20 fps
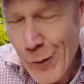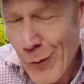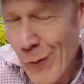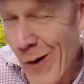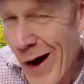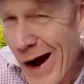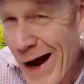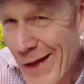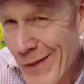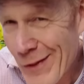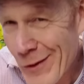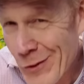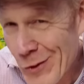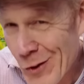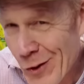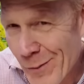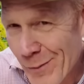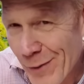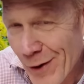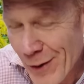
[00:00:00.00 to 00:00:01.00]
why the
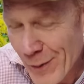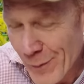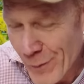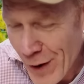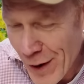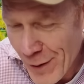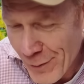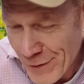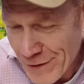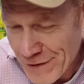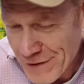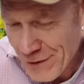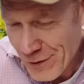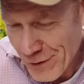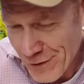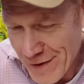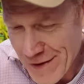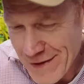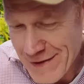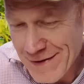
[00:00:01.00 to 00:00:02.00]
Nuremberger Bratwurst
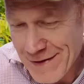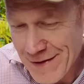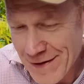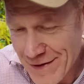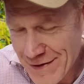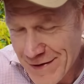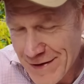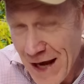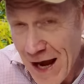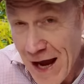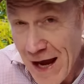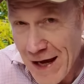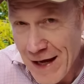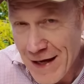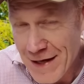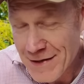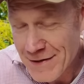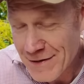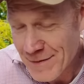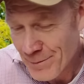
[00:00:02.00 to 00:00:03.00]
are this
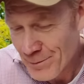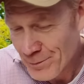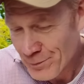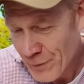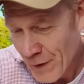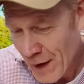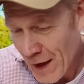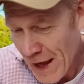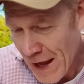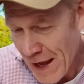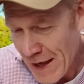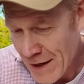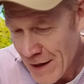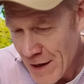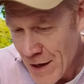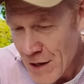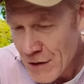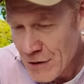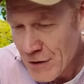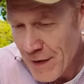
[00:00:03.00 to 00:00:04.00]
size. And
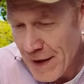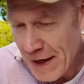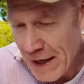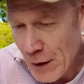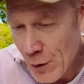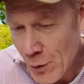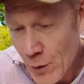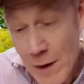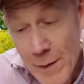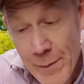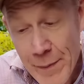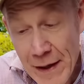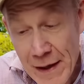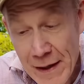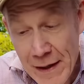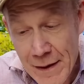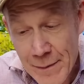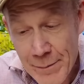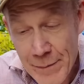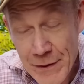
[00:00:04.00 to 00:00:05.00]
so they can only
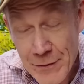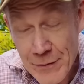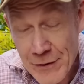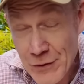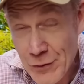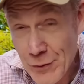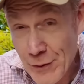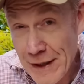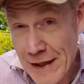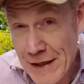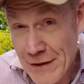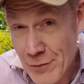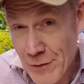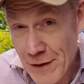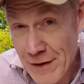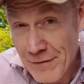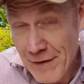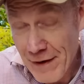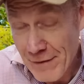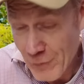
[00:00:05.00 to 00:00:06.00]
be between 20 and
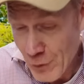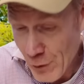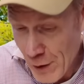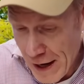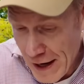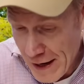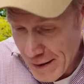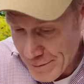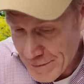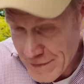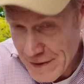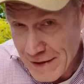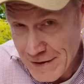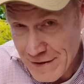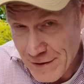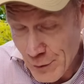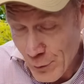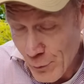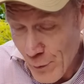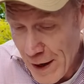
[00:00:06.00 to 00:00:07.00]
25 grams. That's
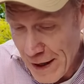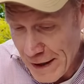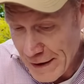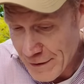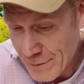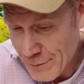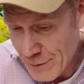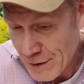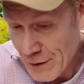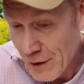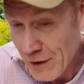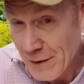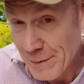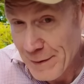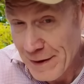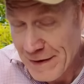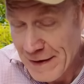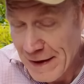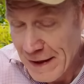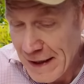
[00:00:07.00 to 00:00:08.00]
the weight. We talked
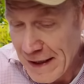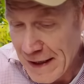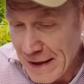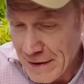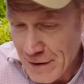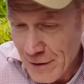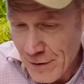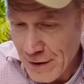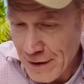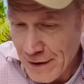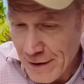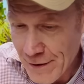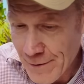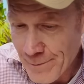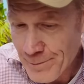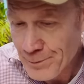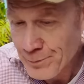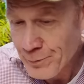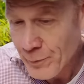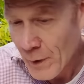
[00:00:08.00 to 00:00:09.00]
about the length earlier.
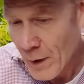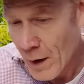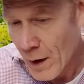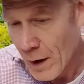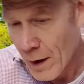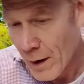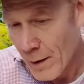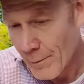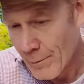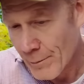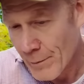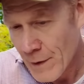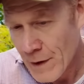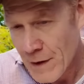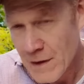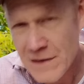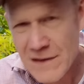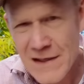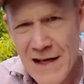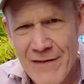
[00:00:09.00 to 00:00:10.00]

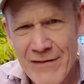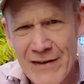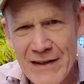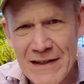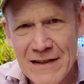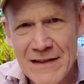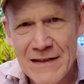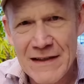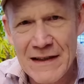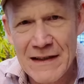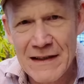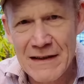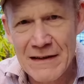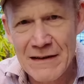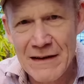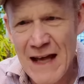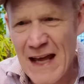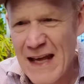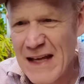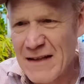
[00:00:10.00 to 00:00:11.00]
7 to
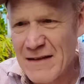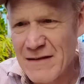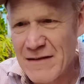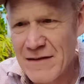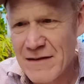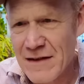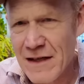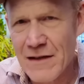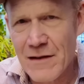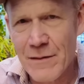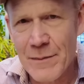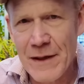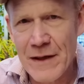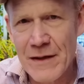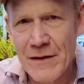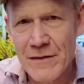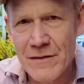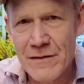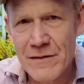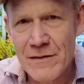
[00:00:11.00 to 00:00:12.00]
8
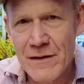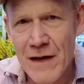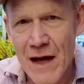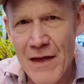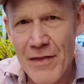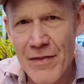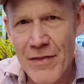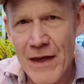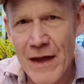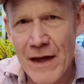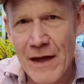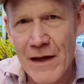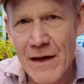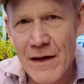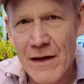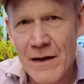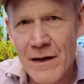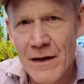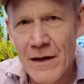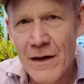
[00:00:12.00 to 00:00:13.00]
centimeters, I
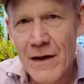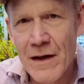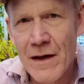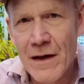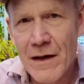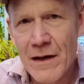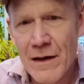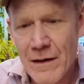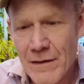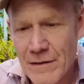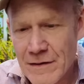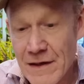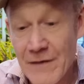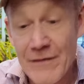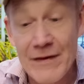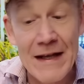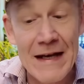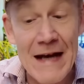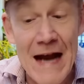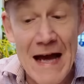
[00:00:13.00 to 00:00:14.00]
think.
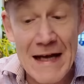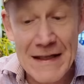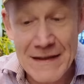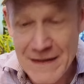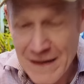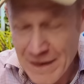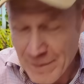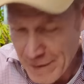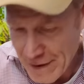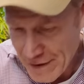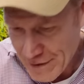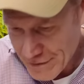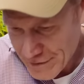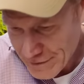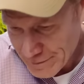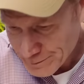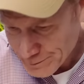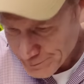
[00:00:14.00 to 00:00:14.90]
7 to 9 centimeters.